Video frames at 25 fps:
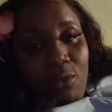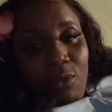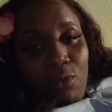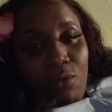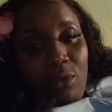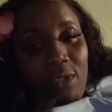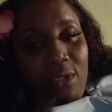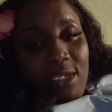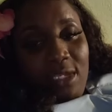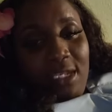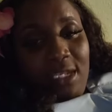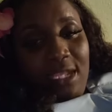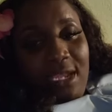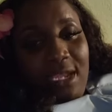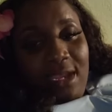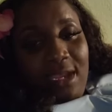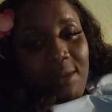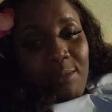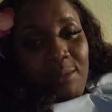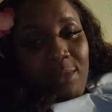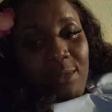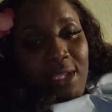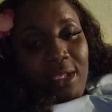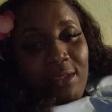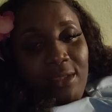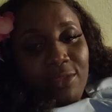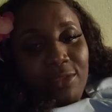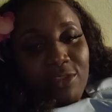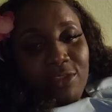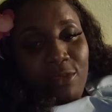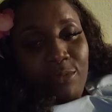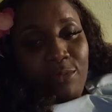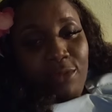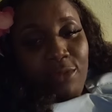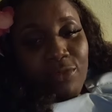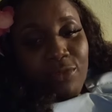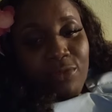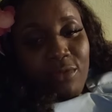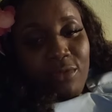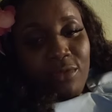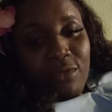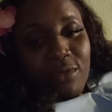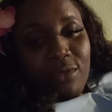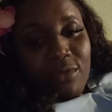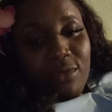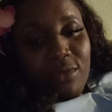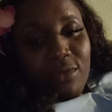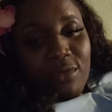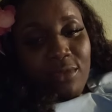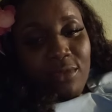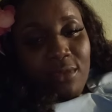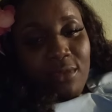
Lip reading: Hole in her belly, so I switch.